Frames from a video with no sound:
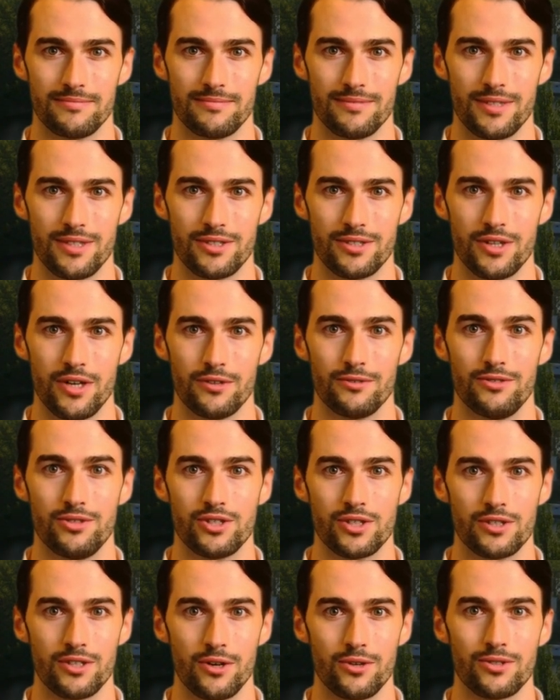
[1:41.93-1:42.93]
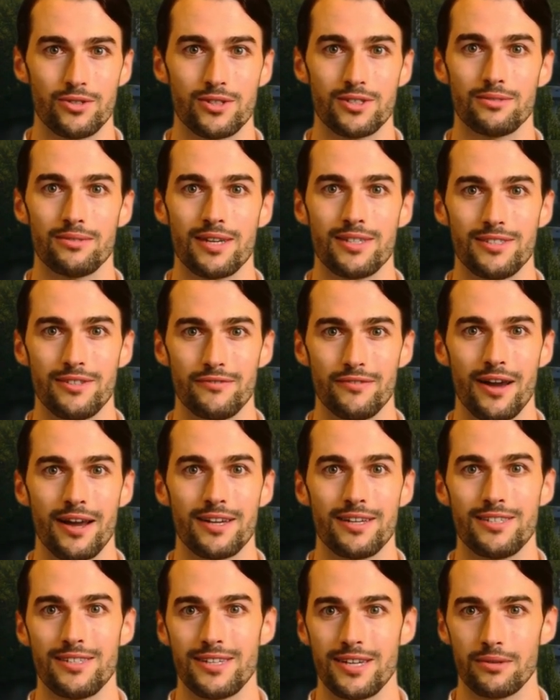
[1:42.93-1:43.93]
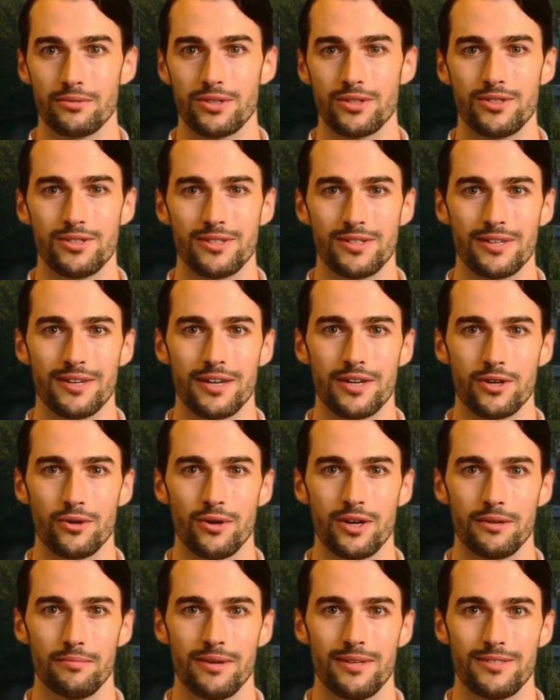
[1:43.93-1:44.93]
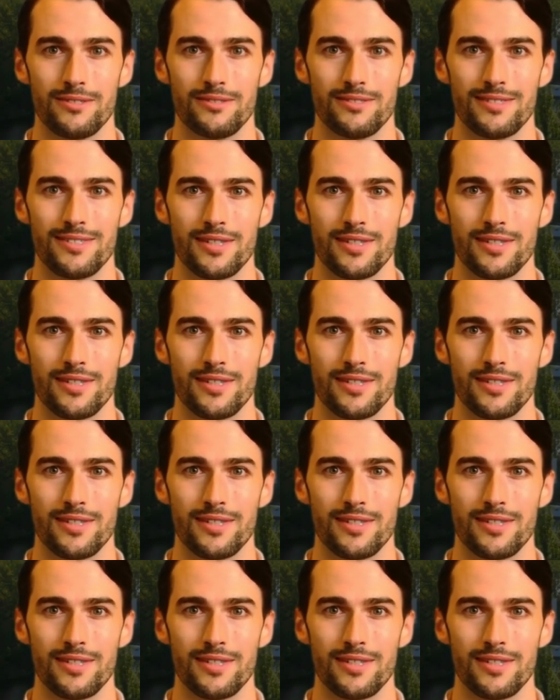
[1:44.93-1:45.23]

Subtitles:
The scope should also specify exceptions to the agreement,